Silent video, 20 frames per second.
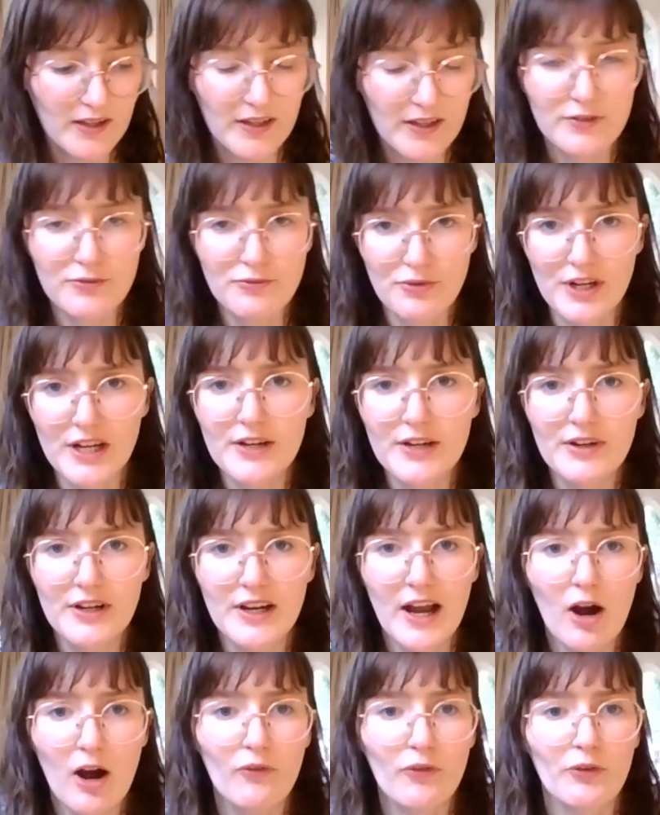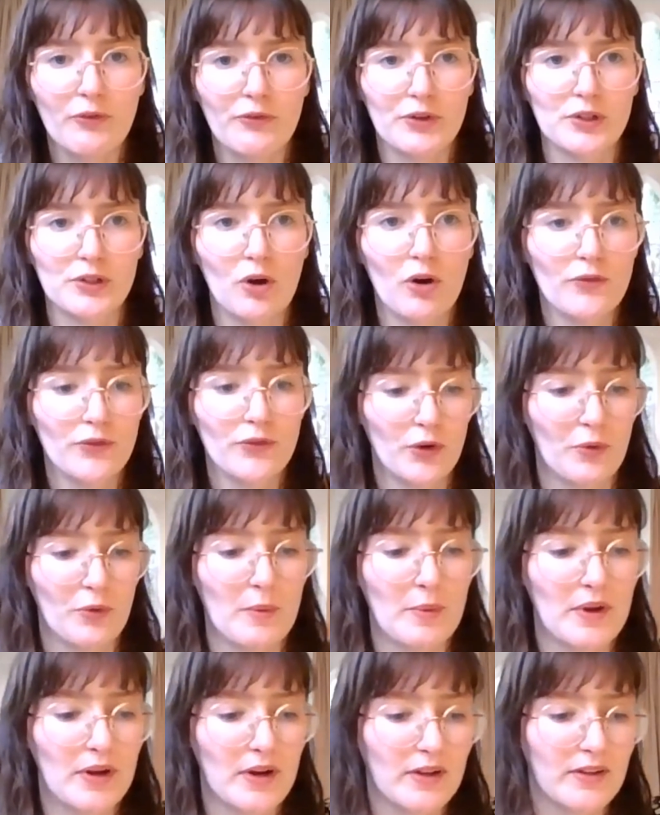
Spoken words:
is really, really helpful for a lot of young women,